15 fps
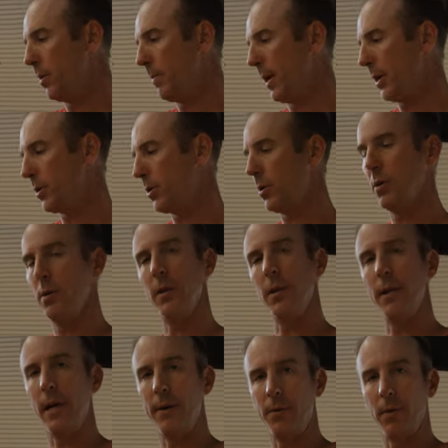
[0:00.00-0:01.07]
to make sure that
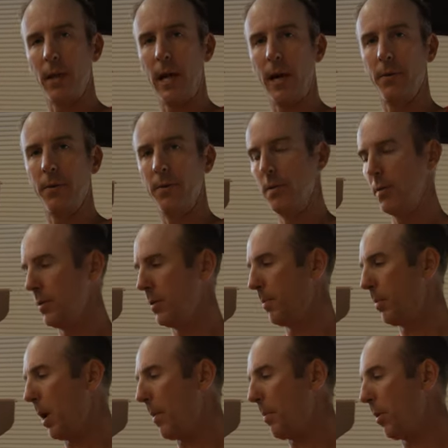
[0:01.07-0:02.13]
they've allowed the
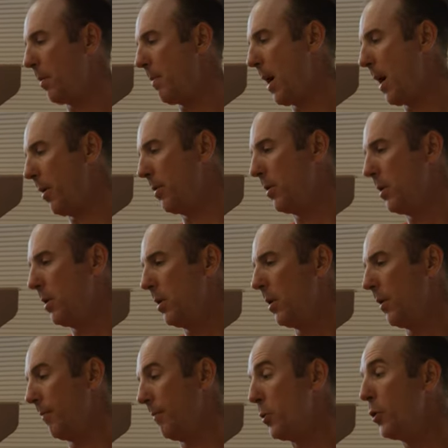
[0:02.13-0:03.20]
proper amount
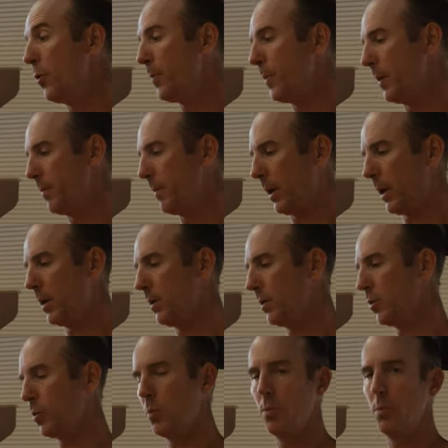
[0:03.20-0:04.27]
of movement
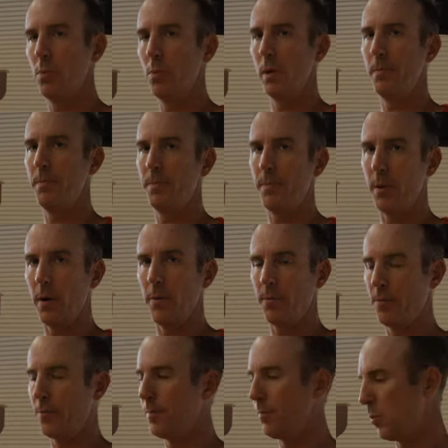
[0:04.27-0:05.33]
because
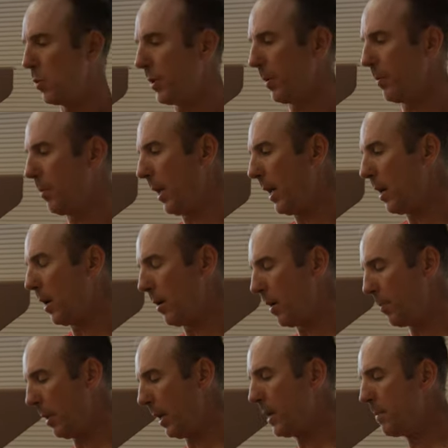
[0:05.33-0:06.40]
with a, pl a
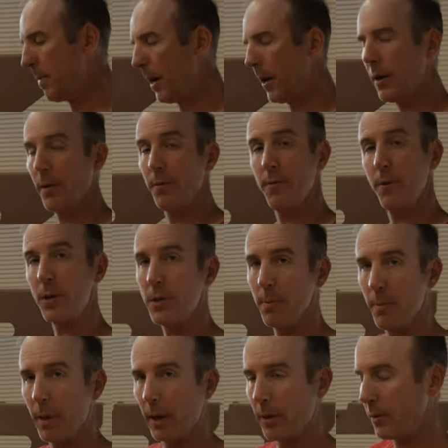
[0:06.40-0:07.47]
plain bearing or friction
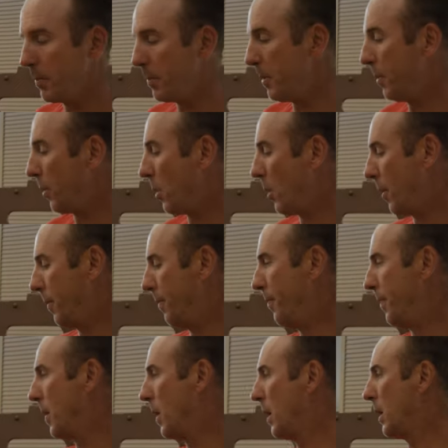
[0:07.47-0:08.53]
bearing, some people call them,
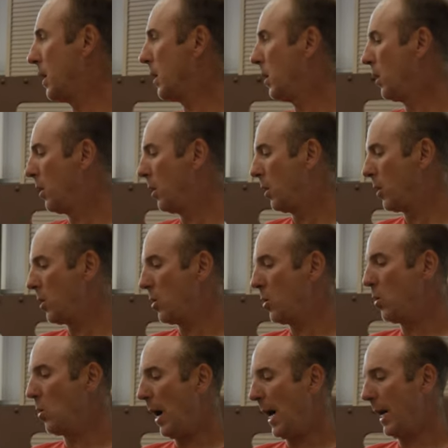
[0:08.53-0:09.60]

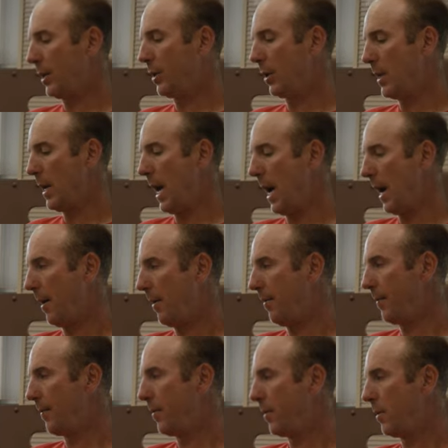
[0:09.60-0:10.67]
you actually
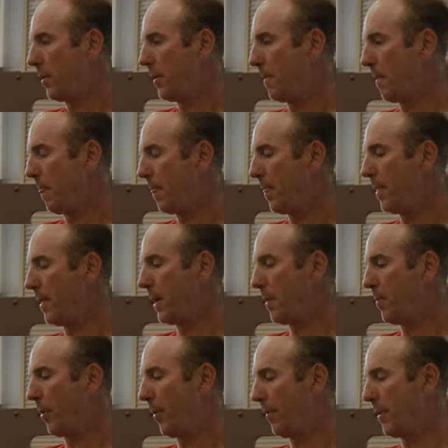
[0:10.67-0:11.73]
have the
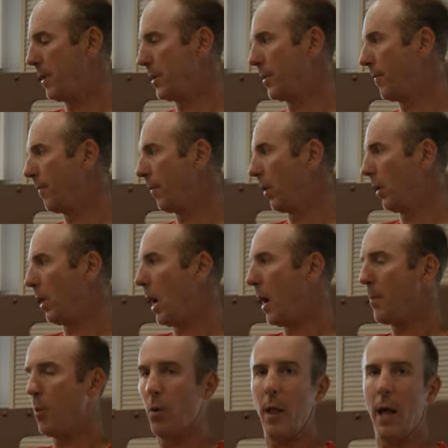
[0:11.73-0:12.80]
provision for a
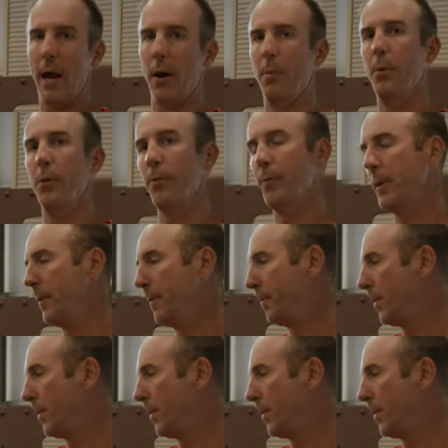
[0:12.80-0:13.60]
lot more lateral movement.